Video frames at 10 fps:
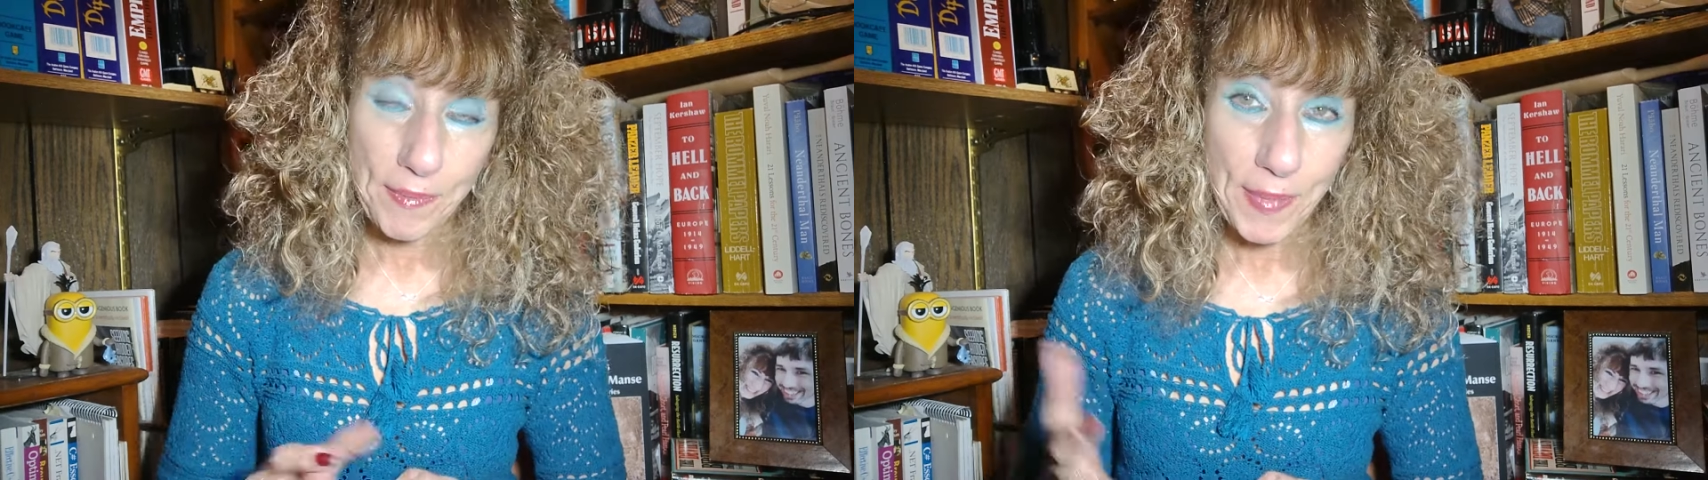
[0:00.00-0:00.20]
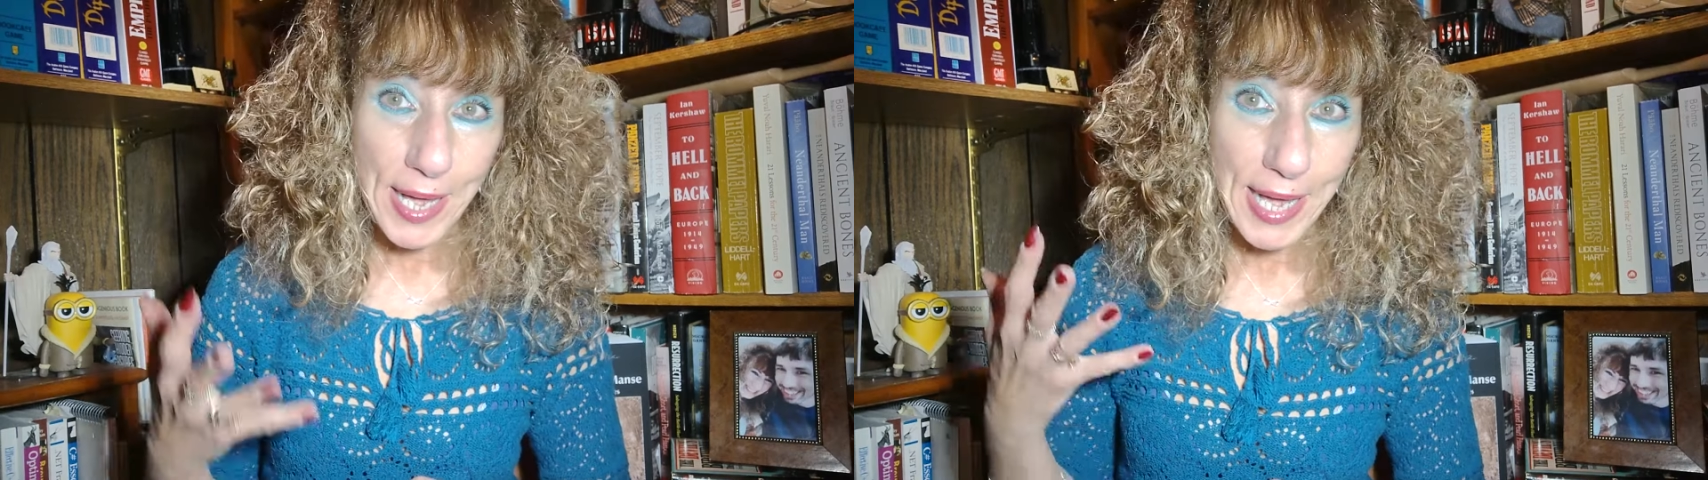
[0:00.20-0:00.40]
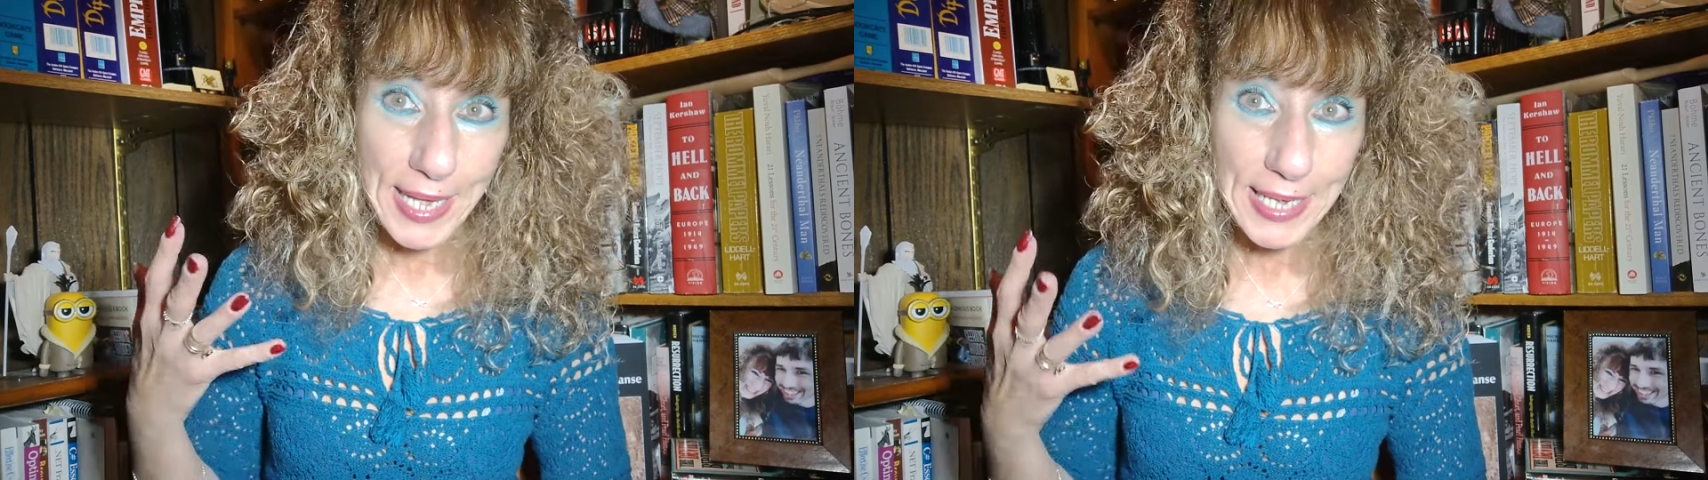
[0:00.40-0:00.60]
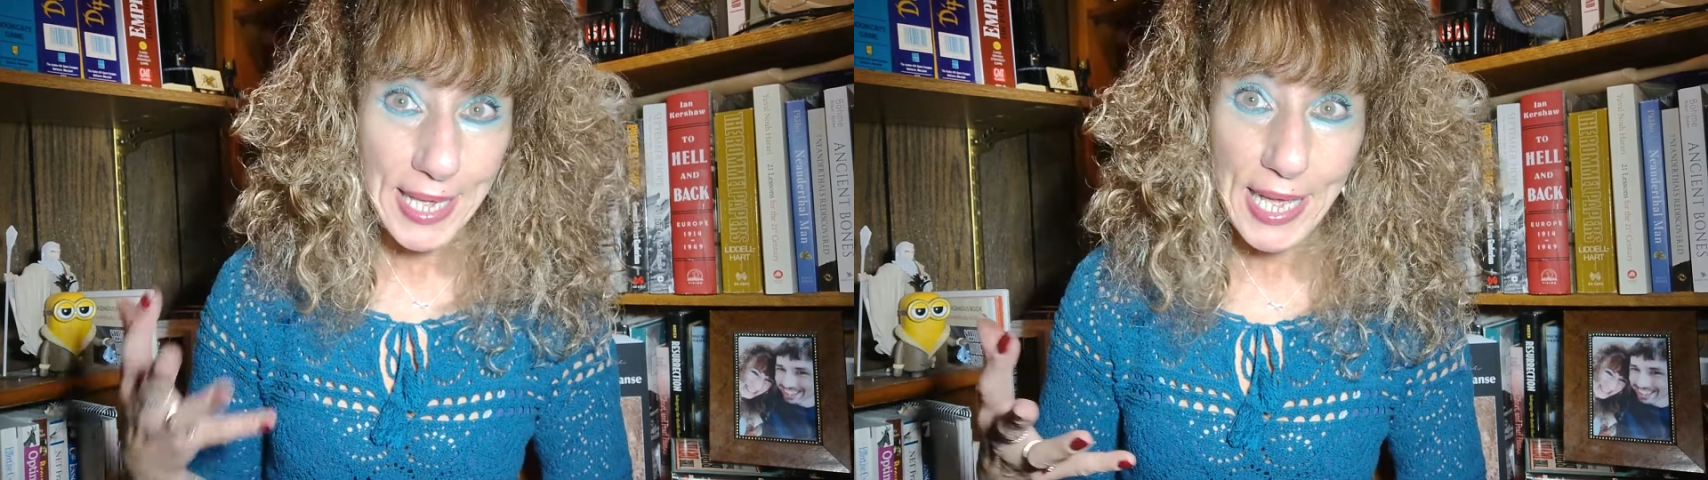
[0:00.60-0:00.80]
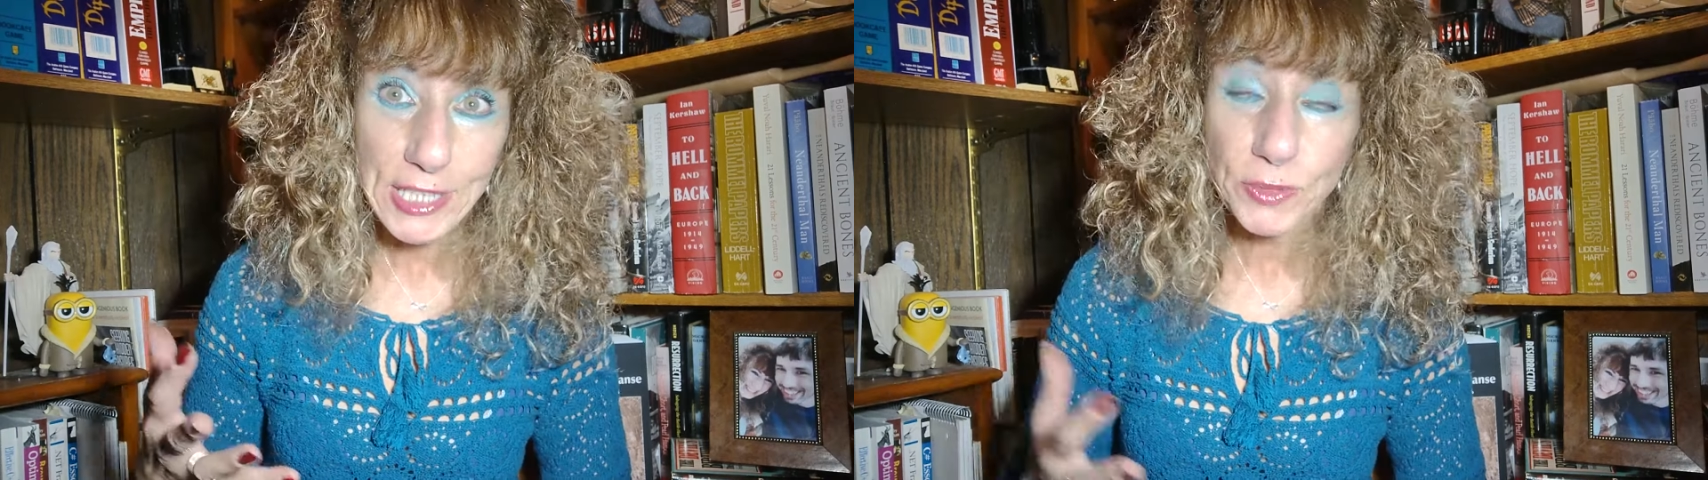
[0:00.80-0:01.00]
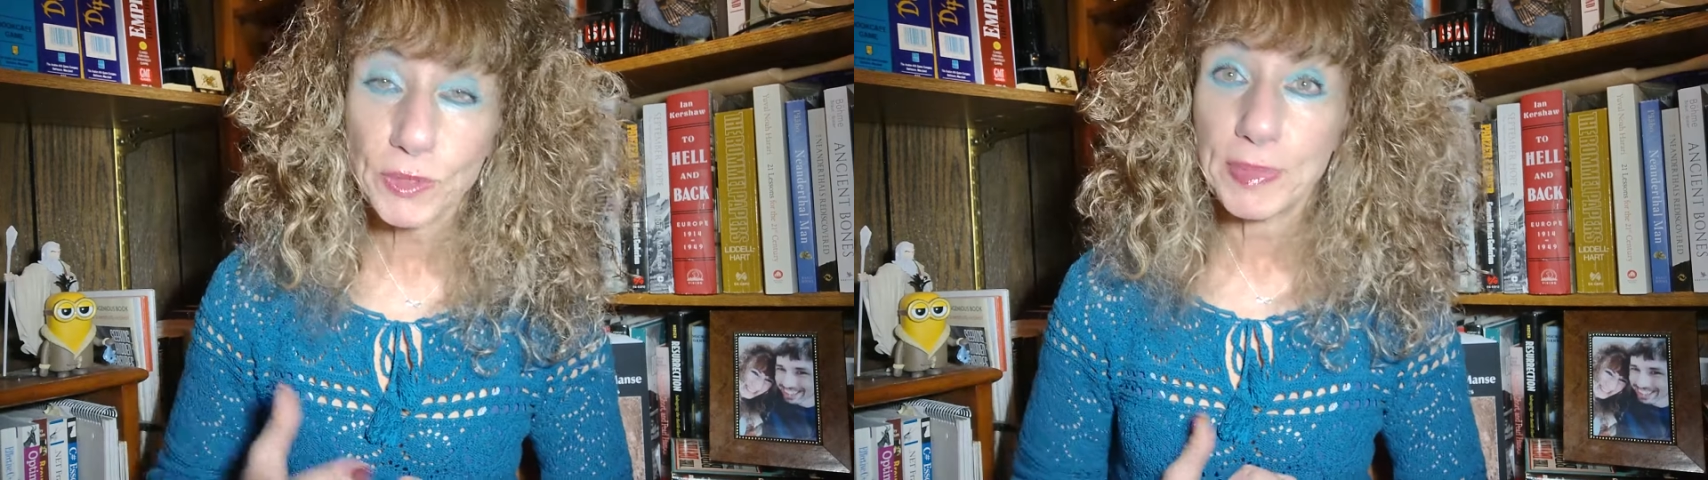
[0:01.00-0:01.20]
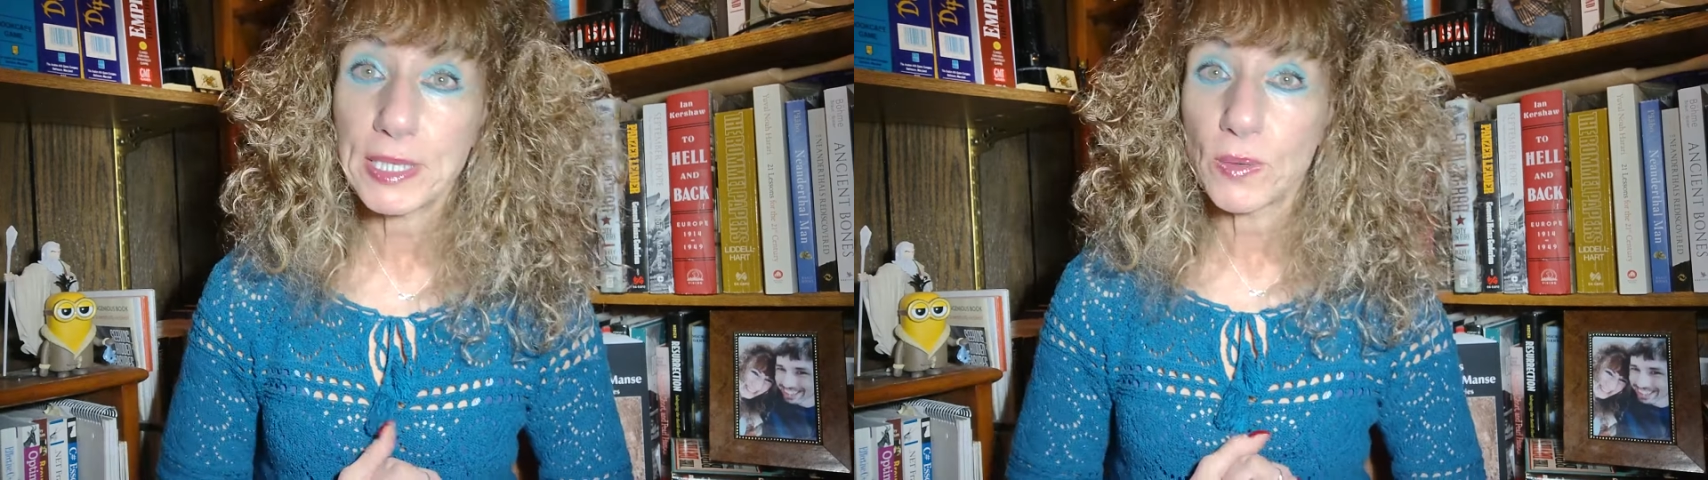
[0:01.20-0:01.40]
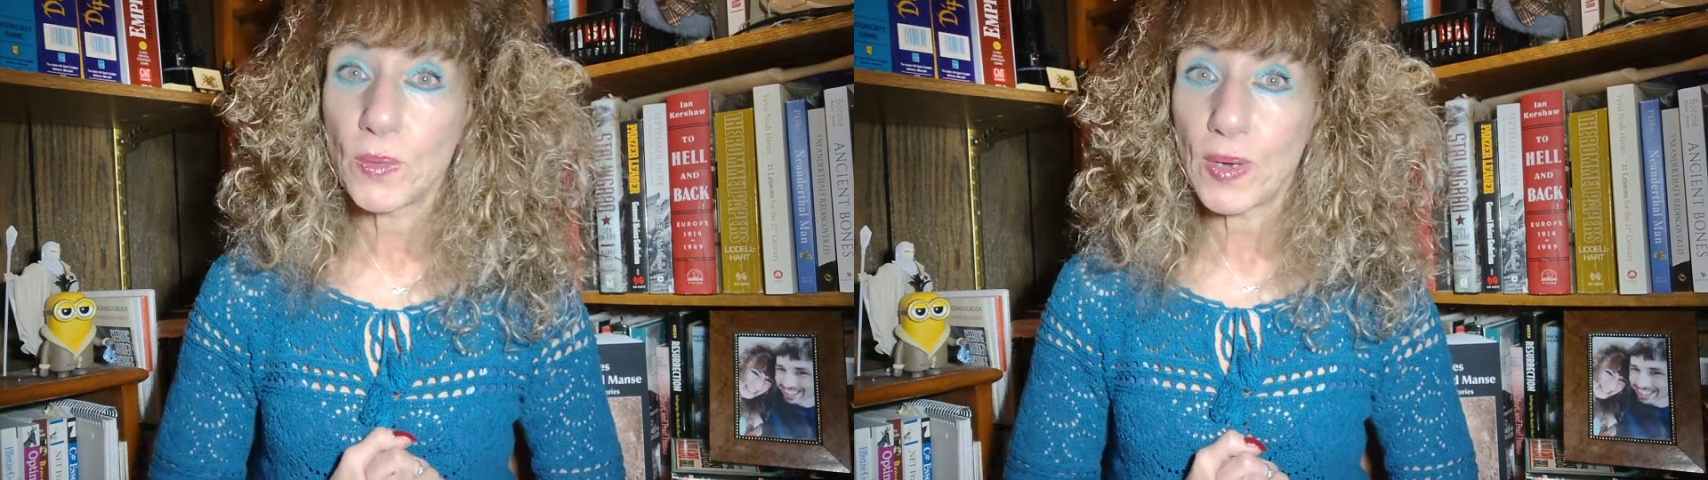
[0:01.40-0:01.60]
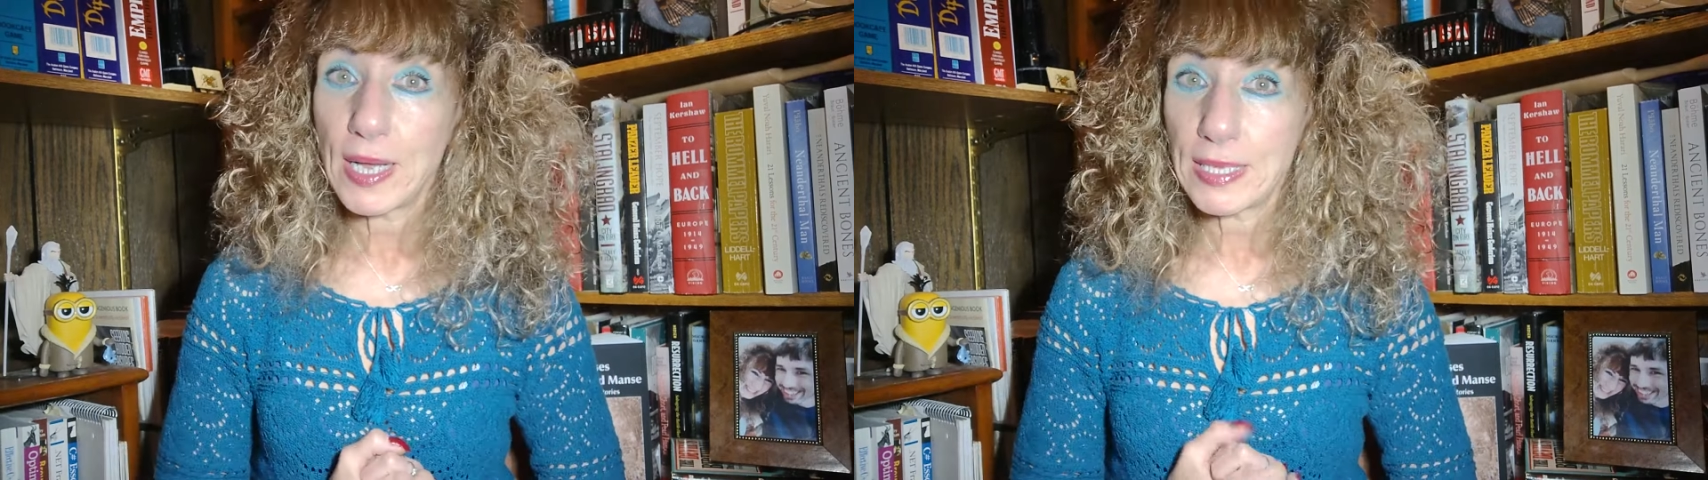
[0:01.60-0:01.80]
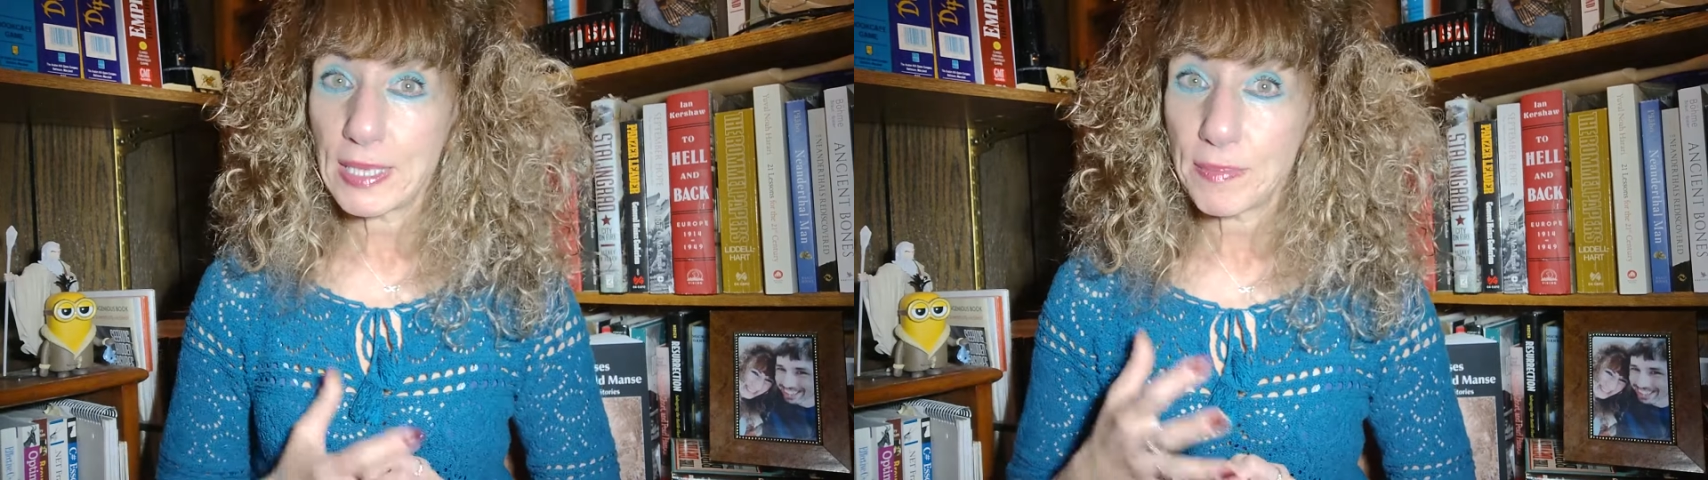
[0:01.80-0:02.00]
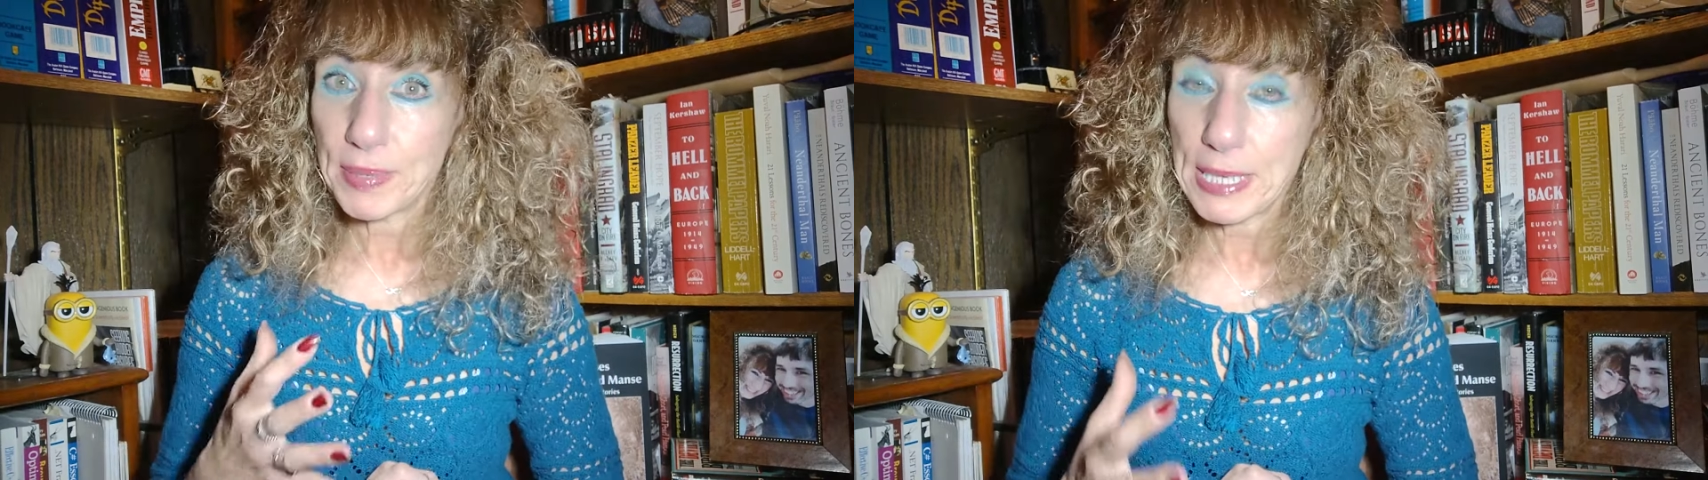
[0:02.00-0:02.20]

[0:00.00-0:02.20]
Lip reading: my guess would be the